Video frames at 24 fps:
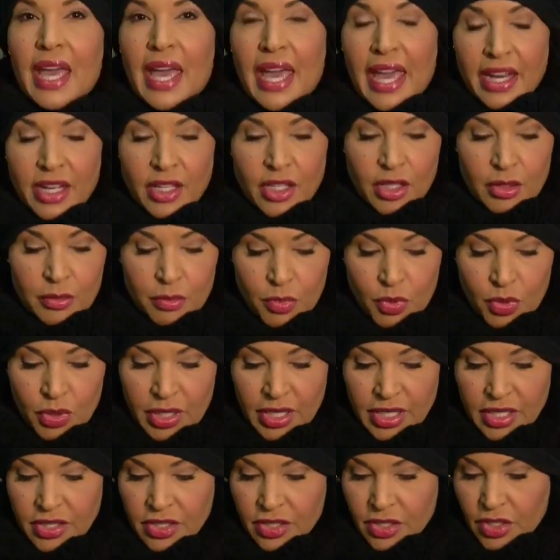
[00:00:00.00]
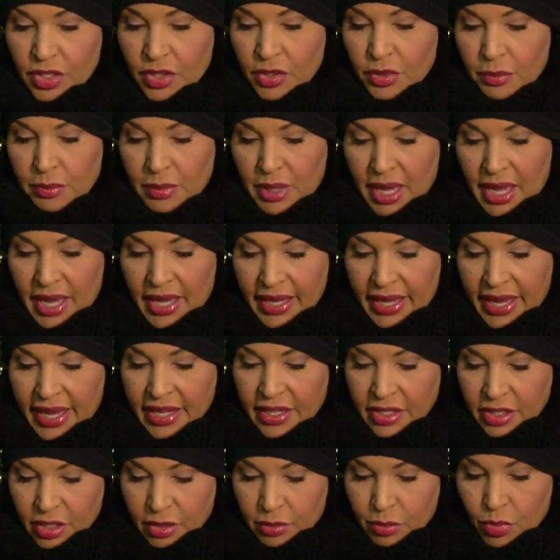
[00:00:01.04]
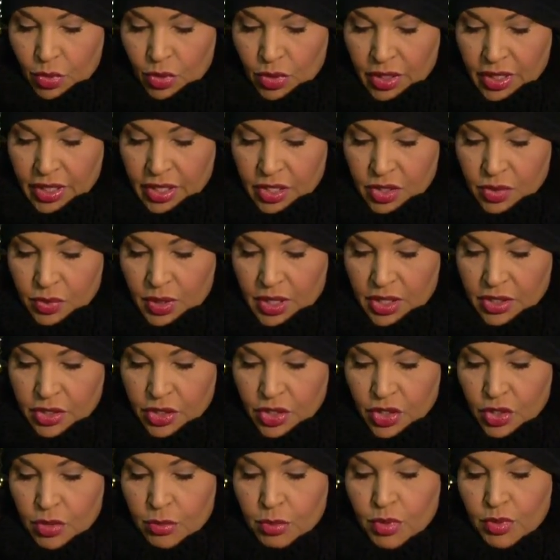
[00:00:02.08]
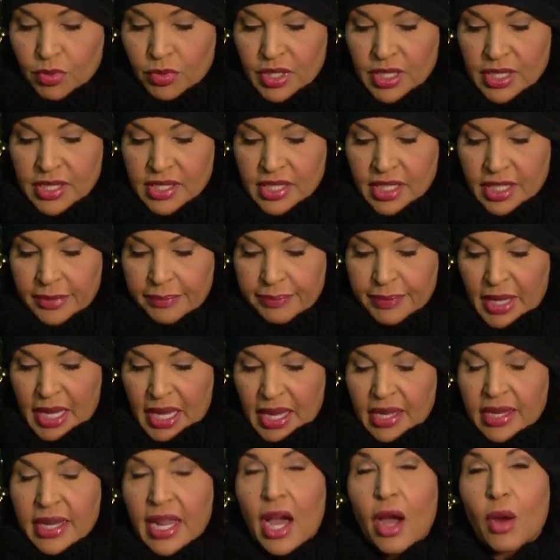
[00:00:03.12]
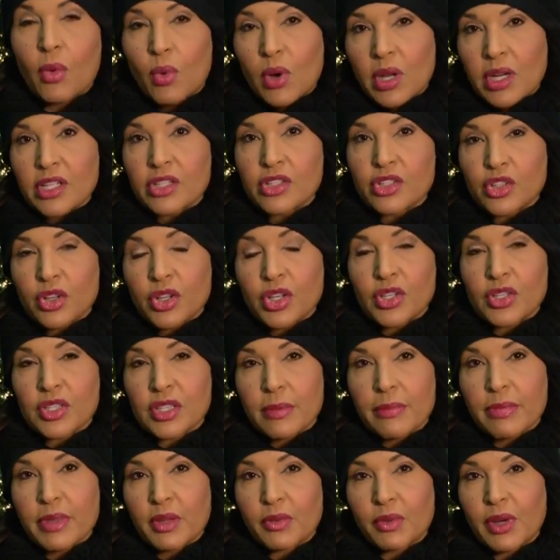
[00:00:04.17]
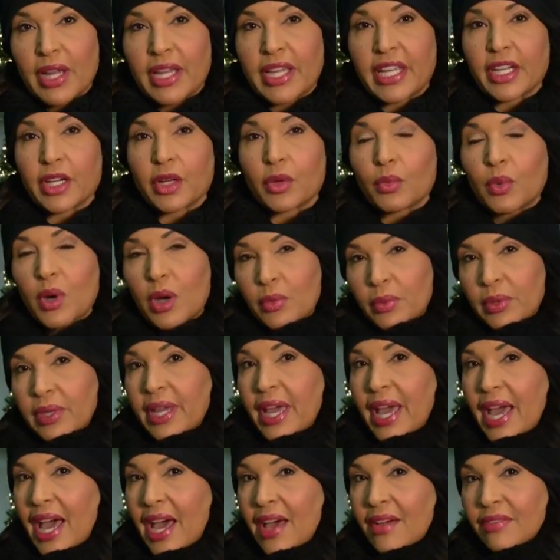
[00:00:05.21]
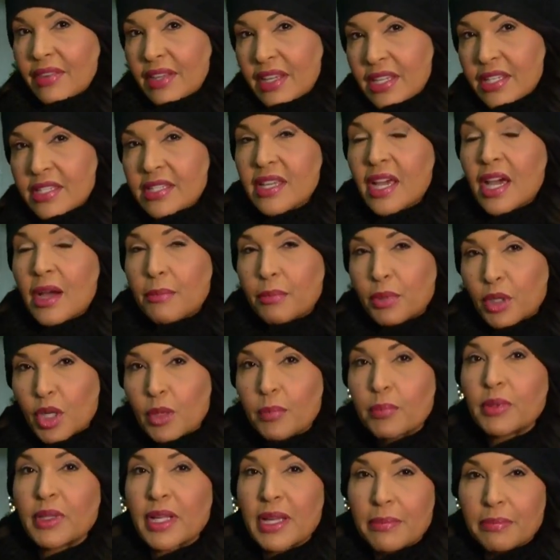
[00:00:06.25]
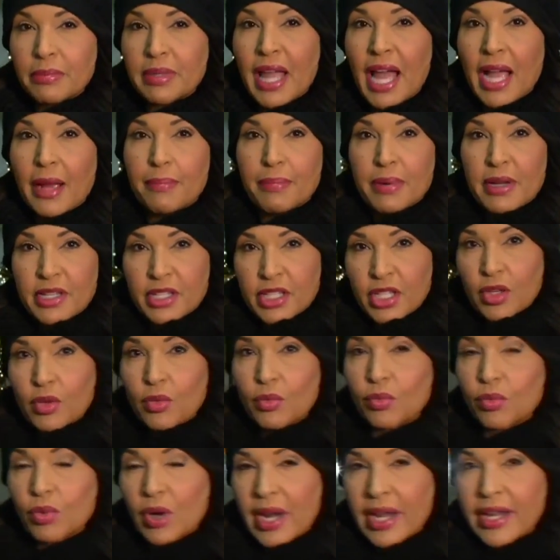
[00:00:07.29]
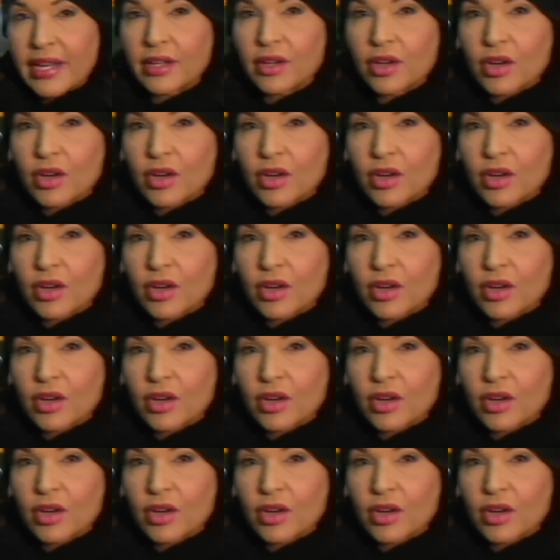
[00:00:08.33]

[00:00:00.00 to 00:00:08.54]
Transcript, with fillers: And good morning to you, Mai, and good morning as well to you, Marissa. Now, I want to show you something right here. What we have is purple and black bunting right